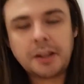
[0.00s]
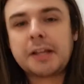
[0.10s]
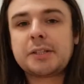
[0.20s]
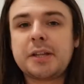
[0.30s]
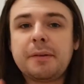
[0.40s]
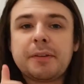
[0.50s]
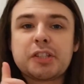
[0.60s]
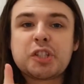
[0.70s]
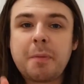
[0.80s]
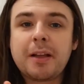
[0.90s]
Let's see if it
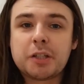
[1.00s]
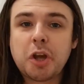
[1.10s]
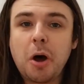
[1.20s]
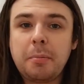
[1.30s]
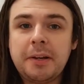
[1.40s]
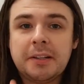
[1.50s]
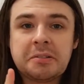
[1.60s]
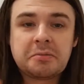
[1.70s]
smells hoppy.